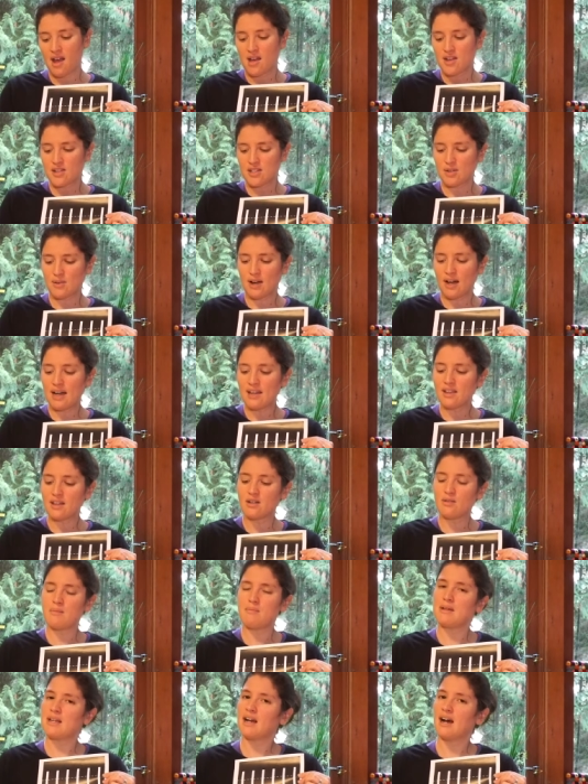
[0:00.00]
So I thought it
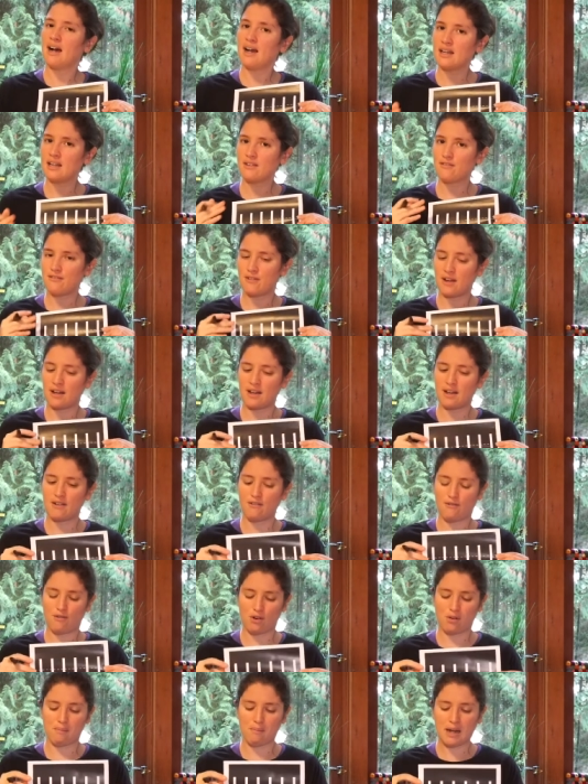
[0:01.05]
would be kind of fun
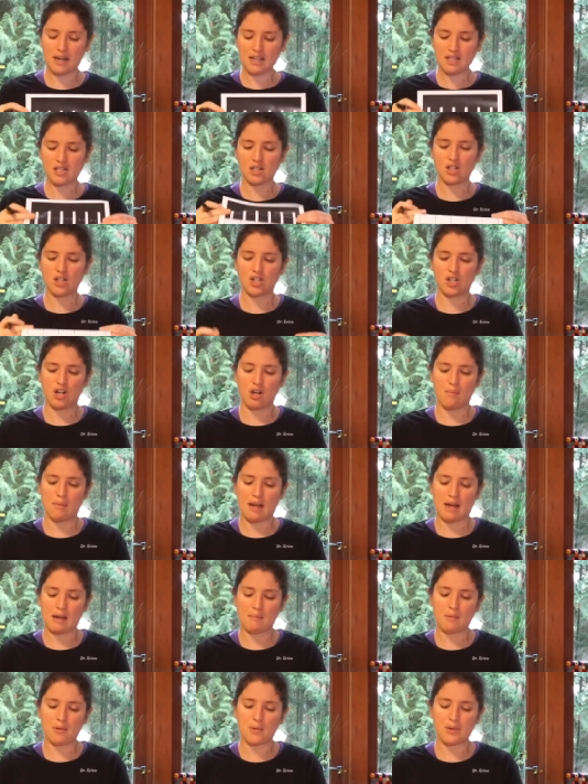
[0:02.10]
for my zoetrope,
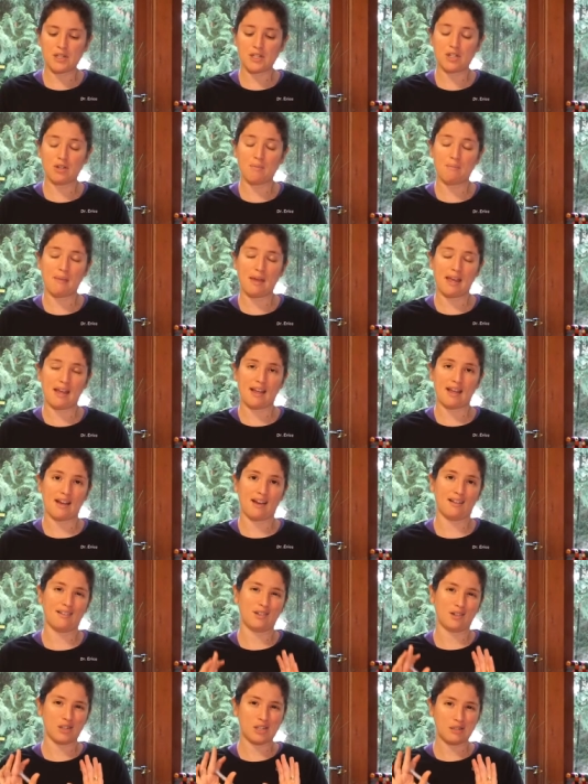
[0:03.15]
I'm going to make a
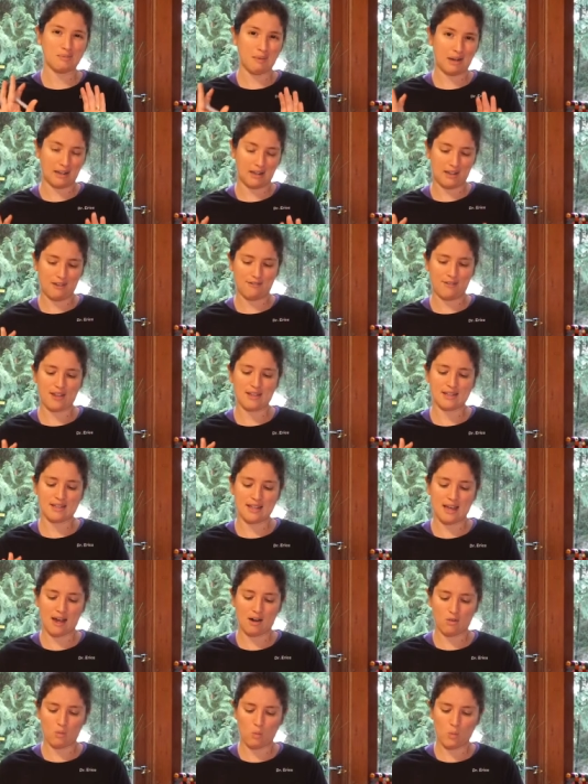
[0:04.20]
little smiley face
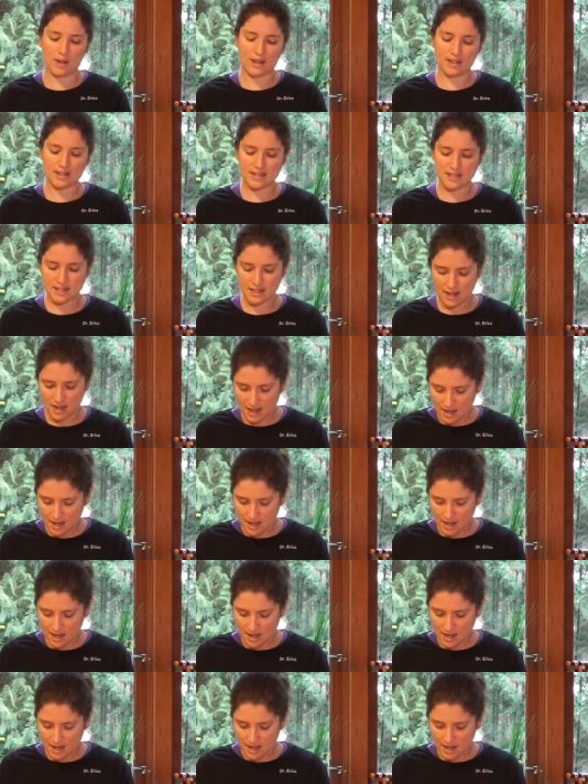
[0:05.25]
that winks.